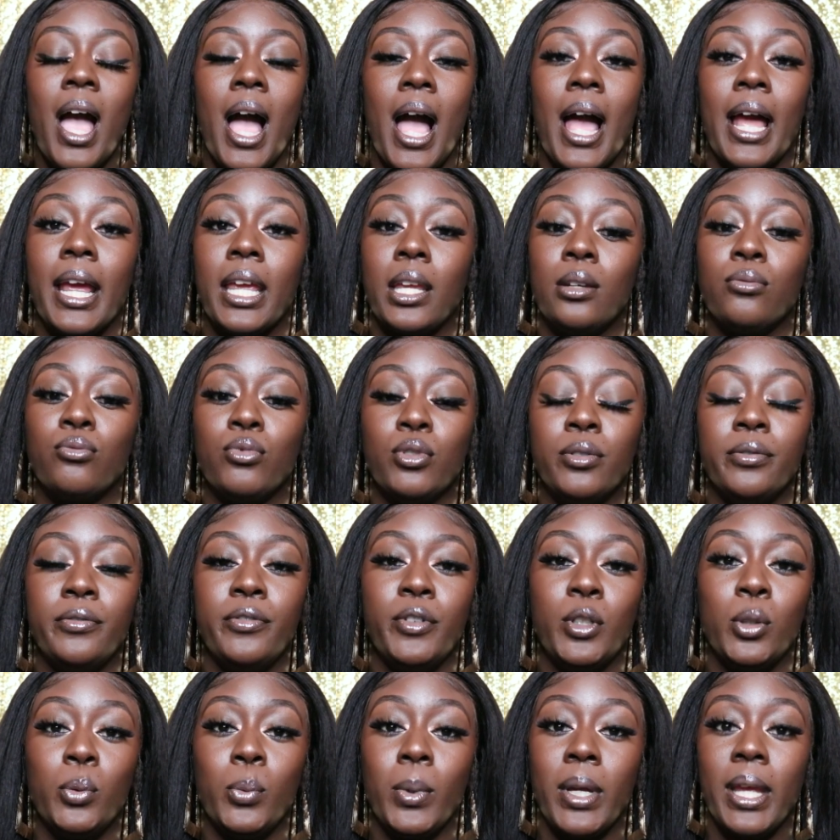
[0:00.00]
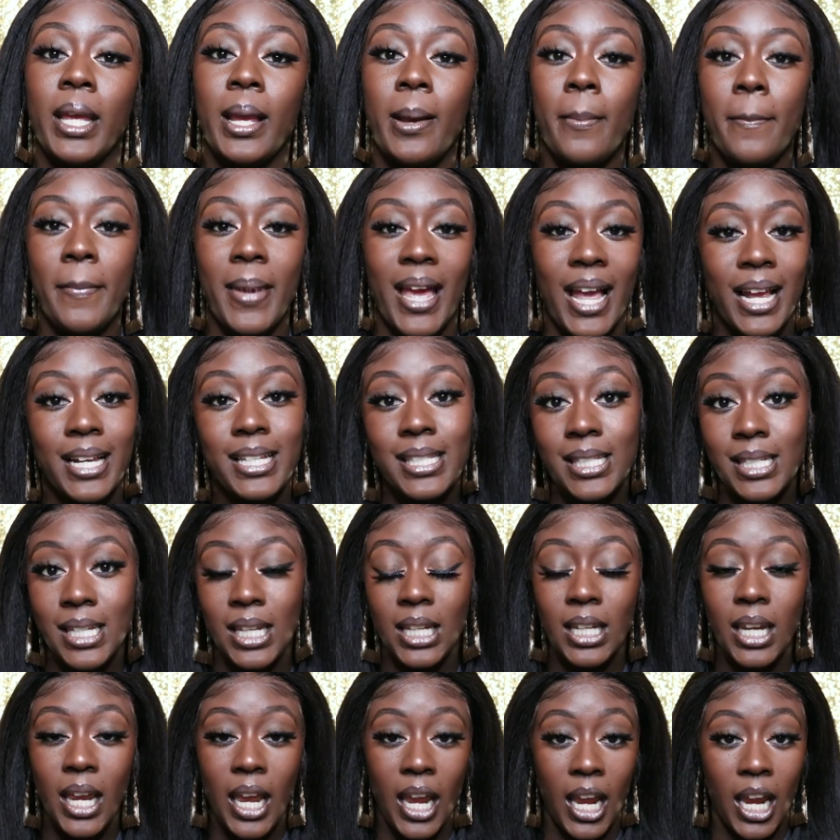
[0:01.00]
I am reviewing
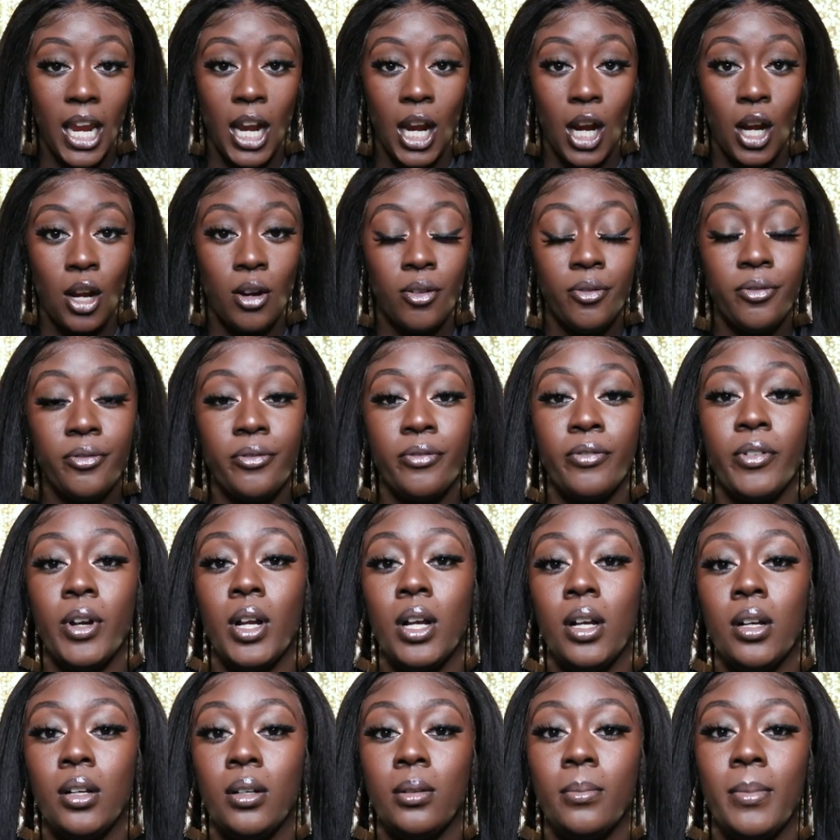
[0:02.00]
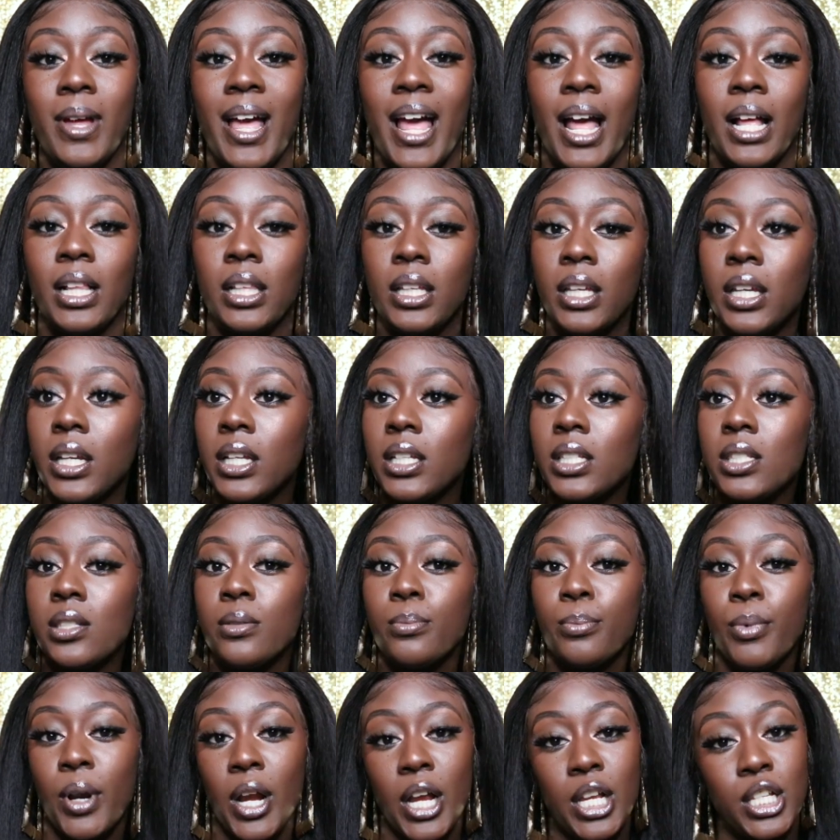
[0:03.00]
Maxine hair from
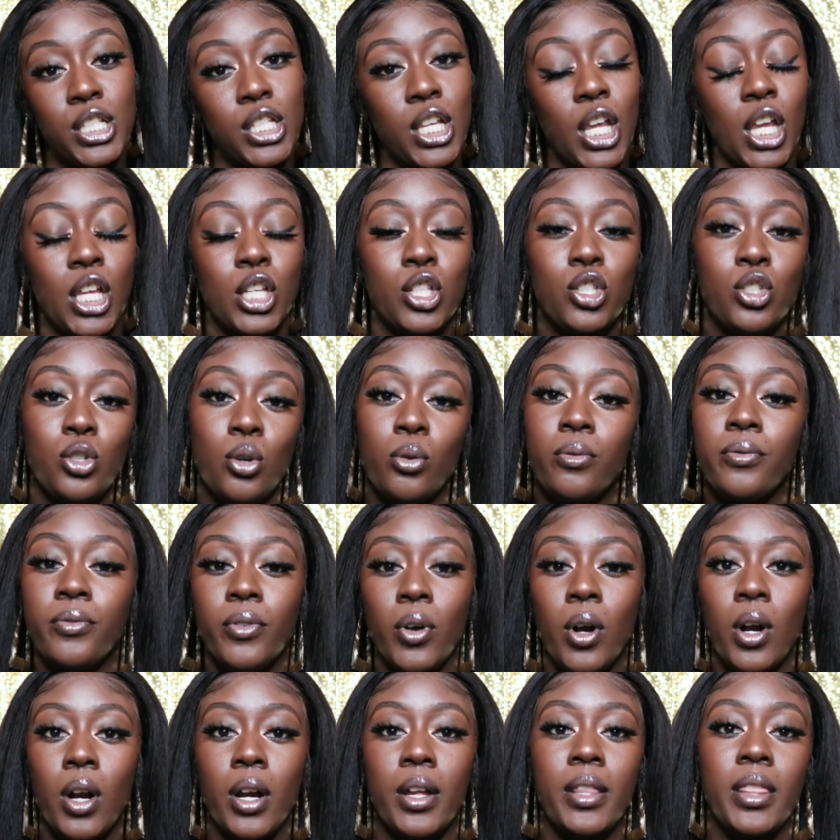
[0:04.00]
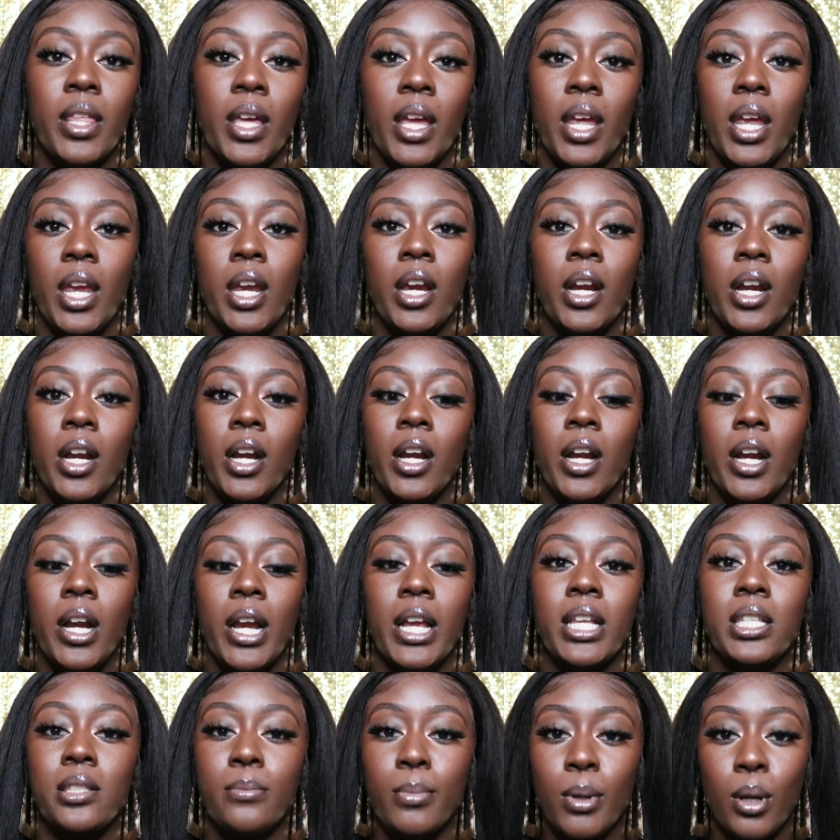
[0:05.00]
AliExpress, and so far the hair
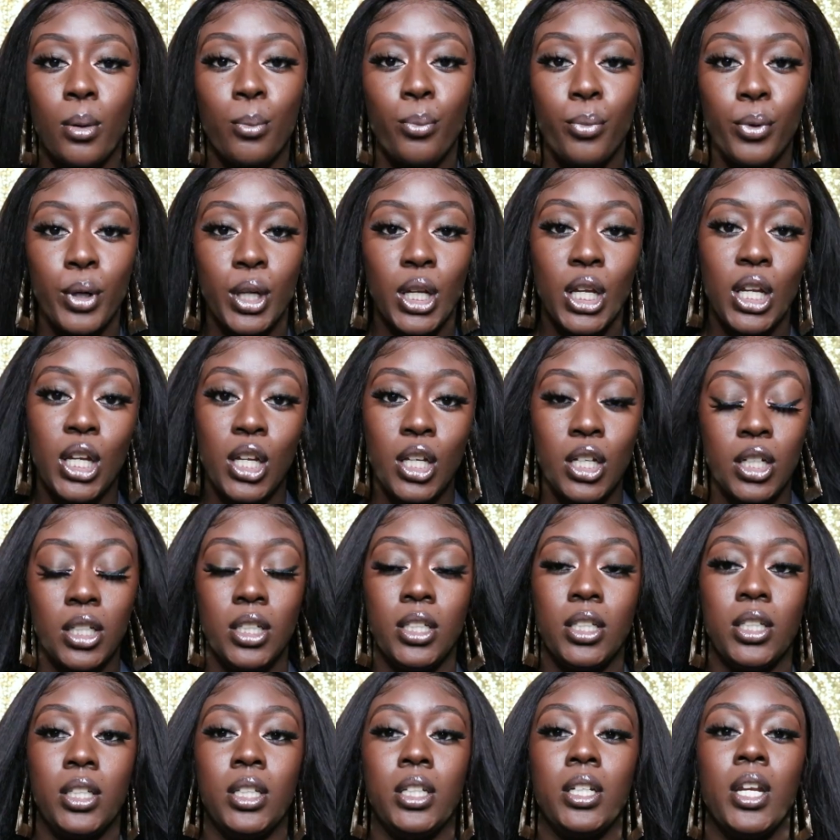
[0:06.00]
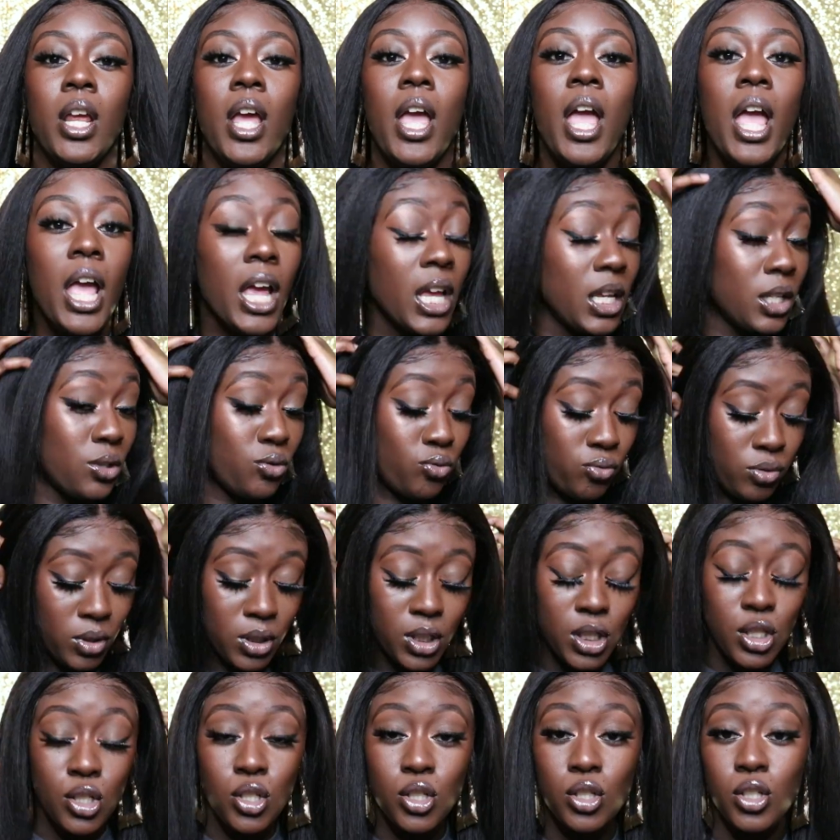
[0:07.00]
has been pretty good. It's
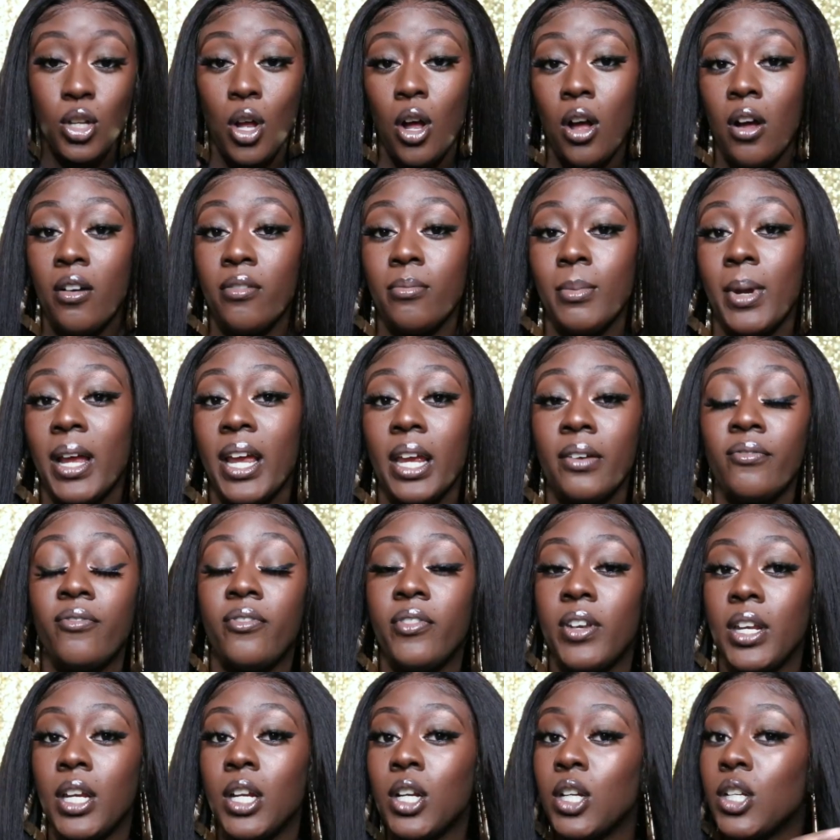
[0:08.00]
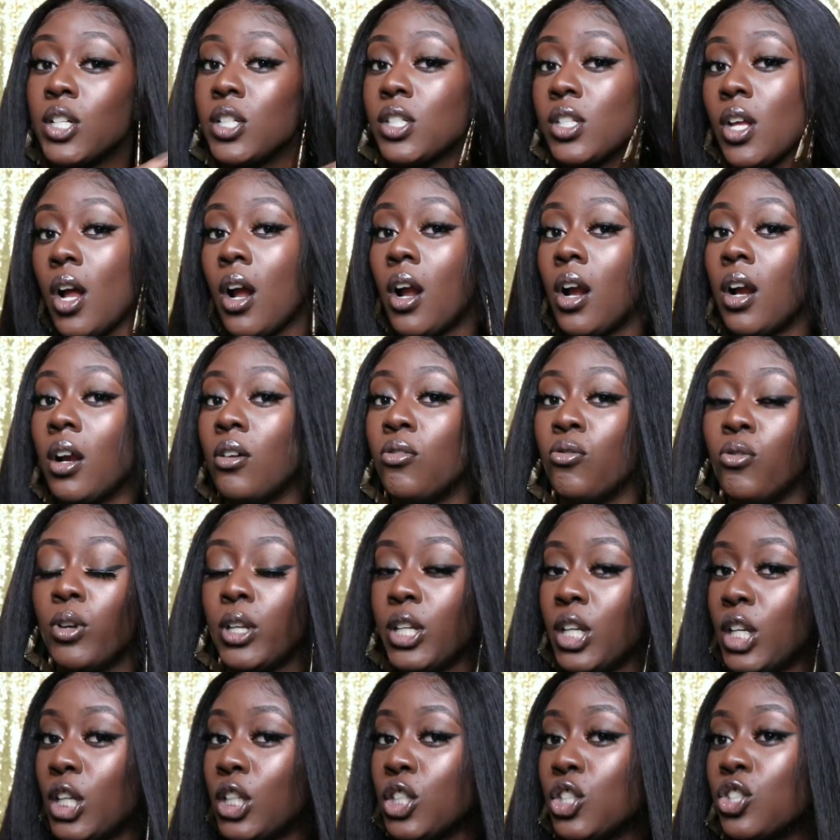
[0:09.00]
really soft. My fingers are
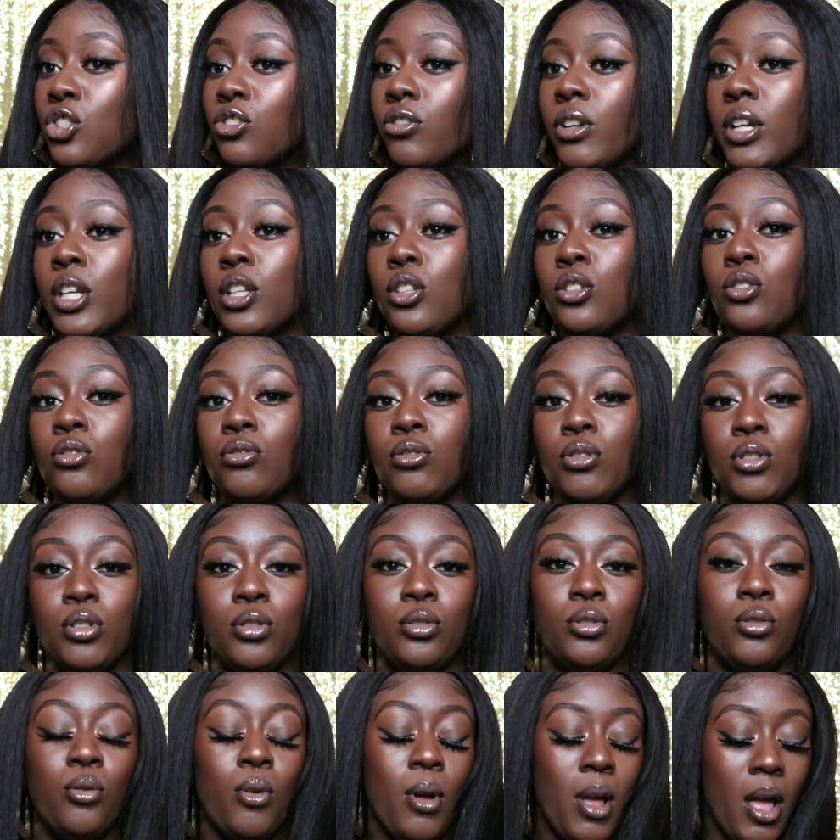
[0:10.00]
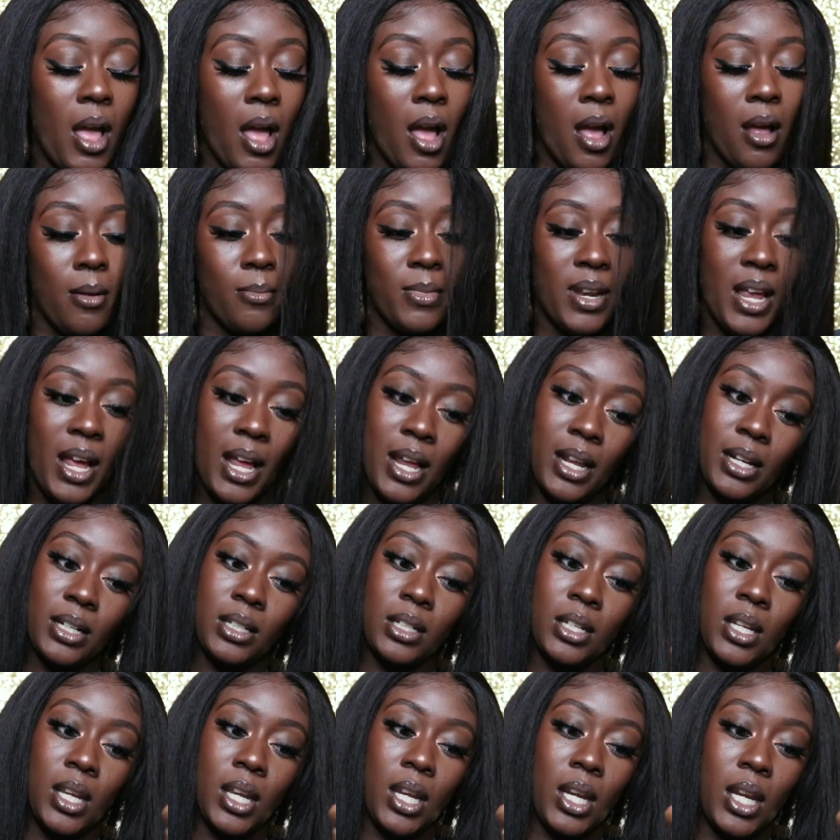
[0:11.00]
running straight through,
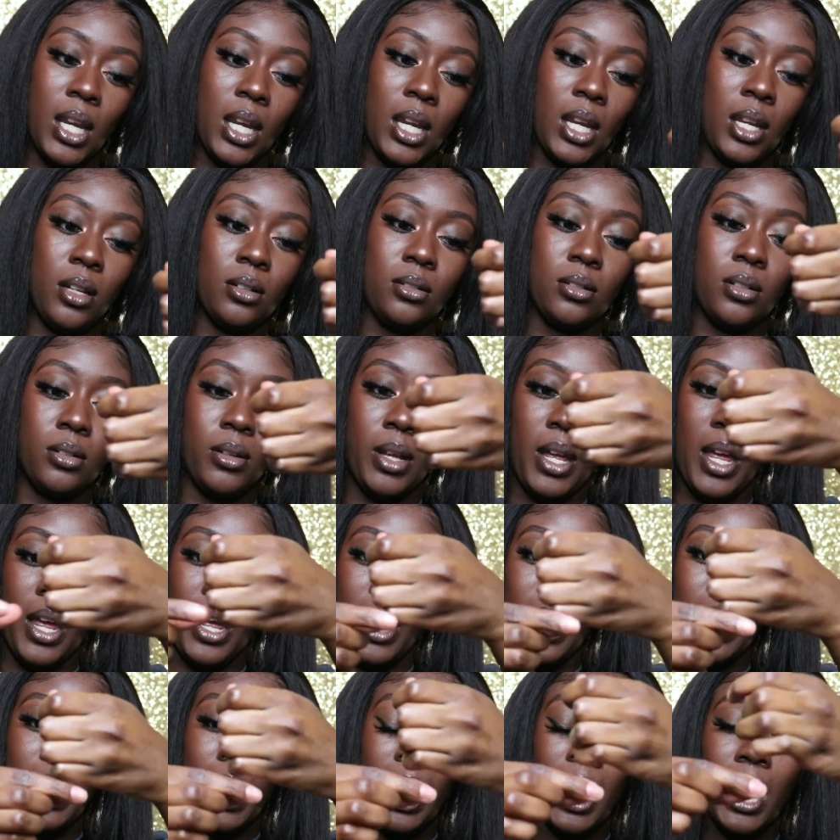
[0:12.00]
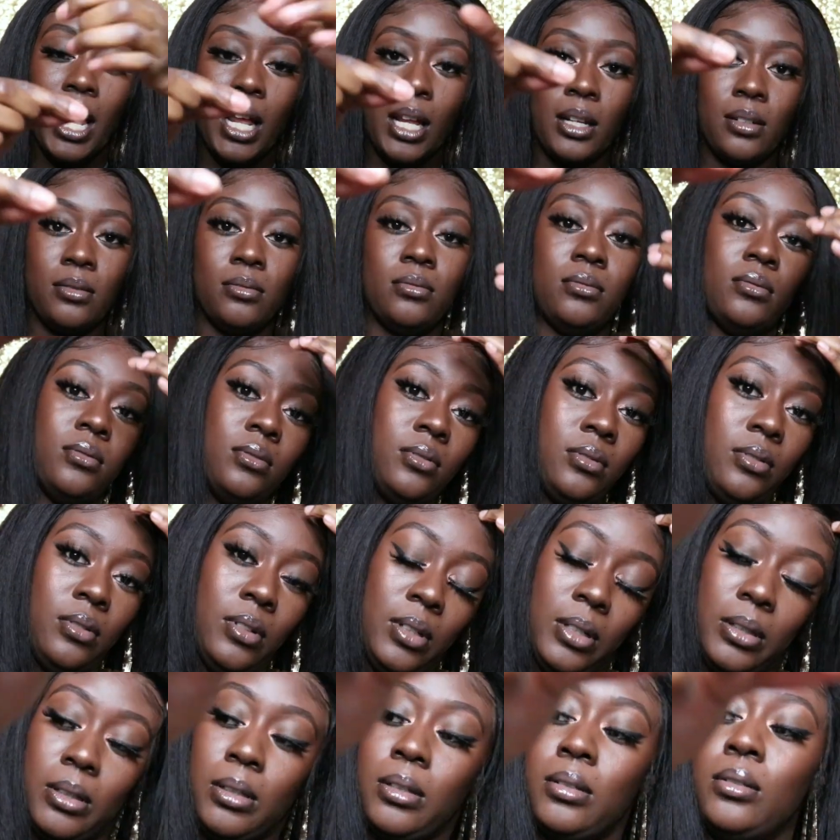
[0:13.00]
not getting, okay, I got
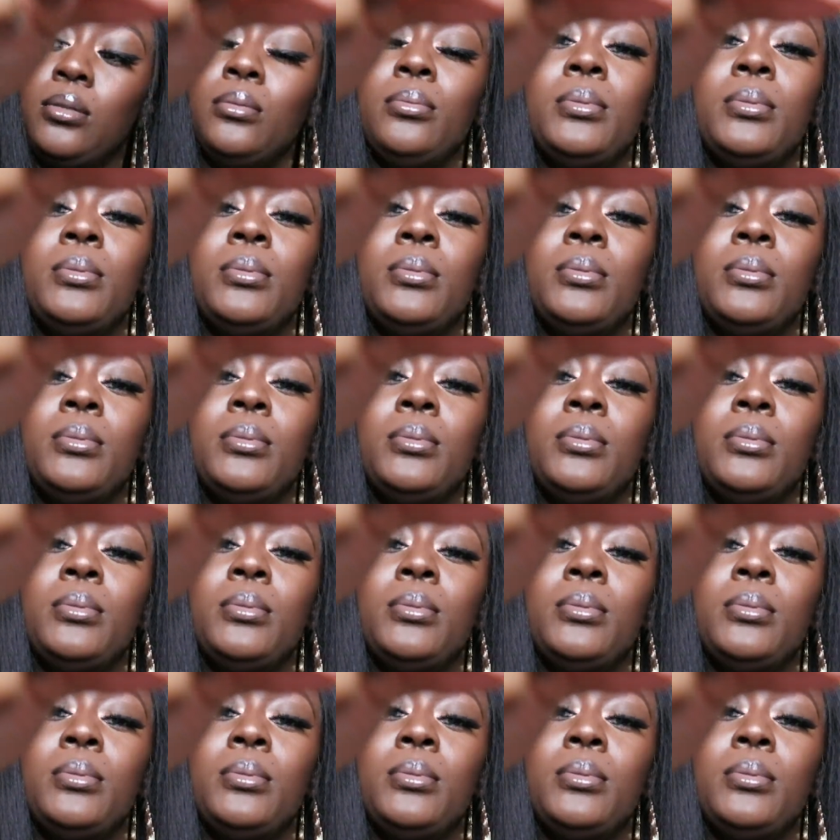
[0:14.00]
a little